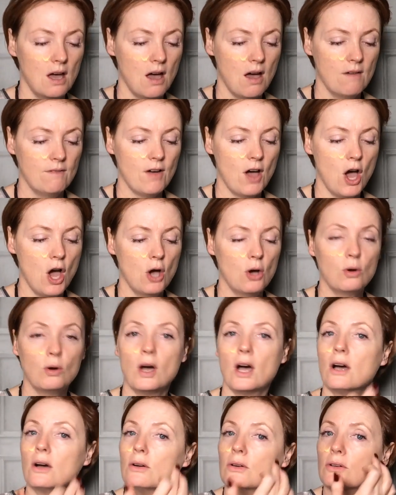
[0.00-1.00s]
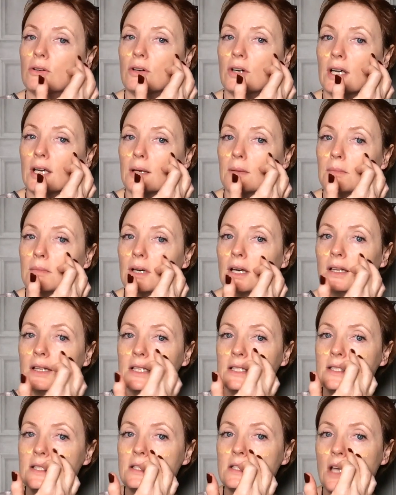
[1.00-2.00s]
of OO cream, and
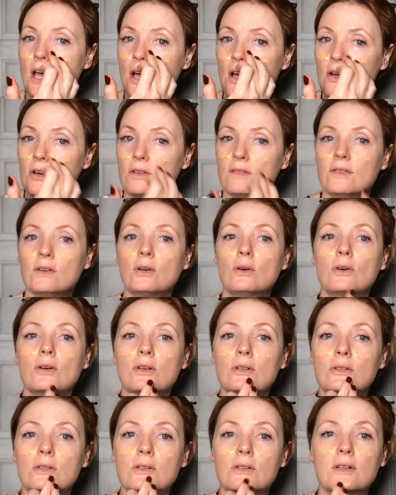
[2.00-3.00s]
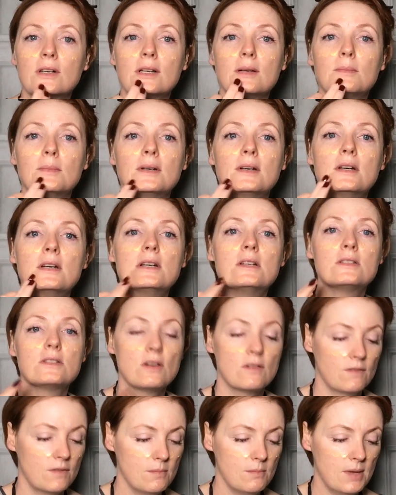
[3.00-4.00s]
this is over oil cream.
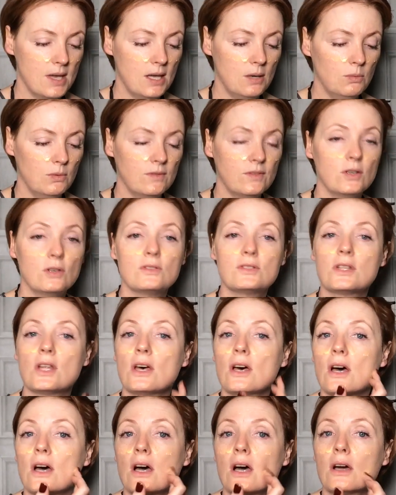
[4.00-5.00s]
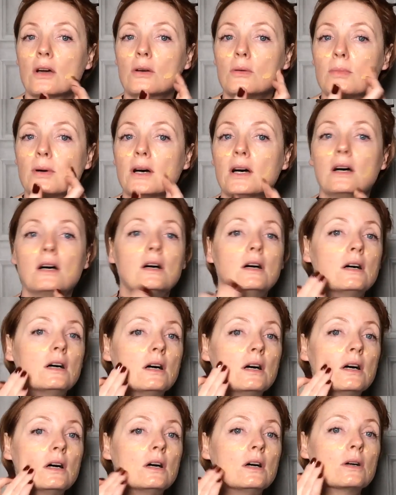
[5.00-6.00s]
So for me, we've used the jojoba
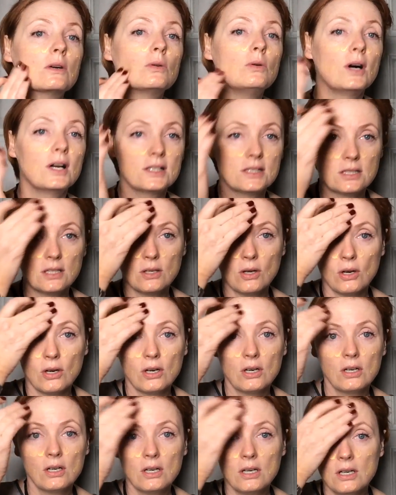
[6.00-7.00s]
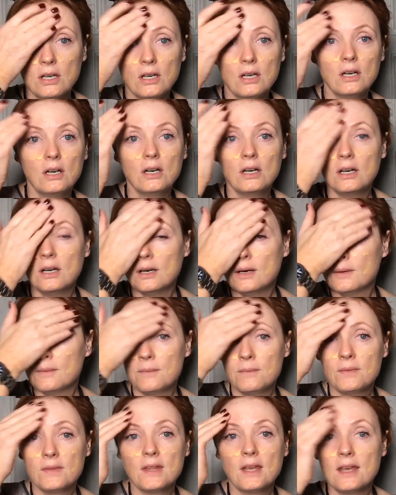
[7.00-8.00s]
quite a lot
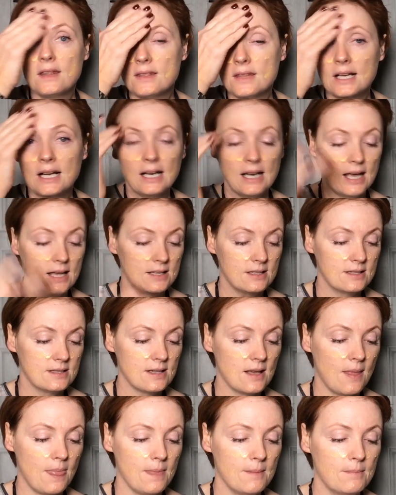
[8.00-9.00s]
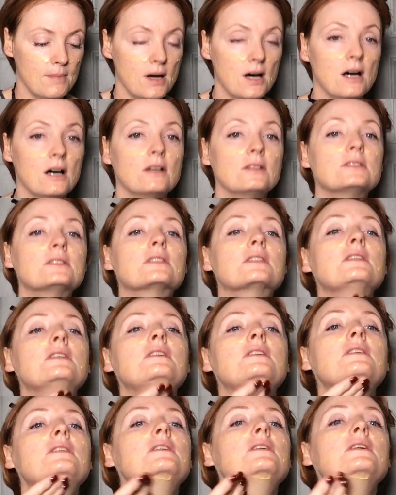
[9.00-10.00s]
in the cleanse and the mask.
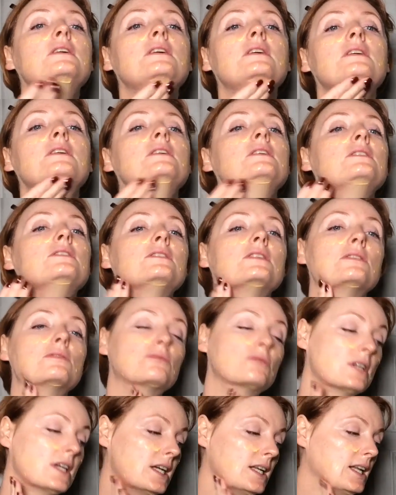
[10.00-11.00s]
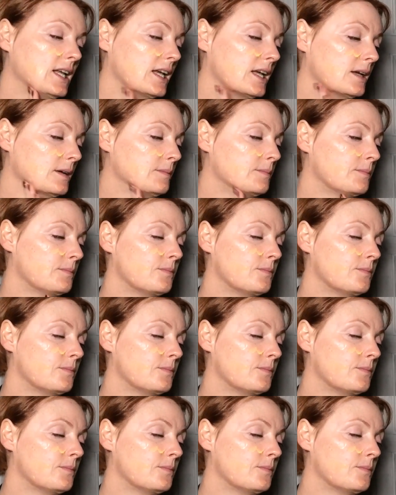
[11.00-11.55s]
So really,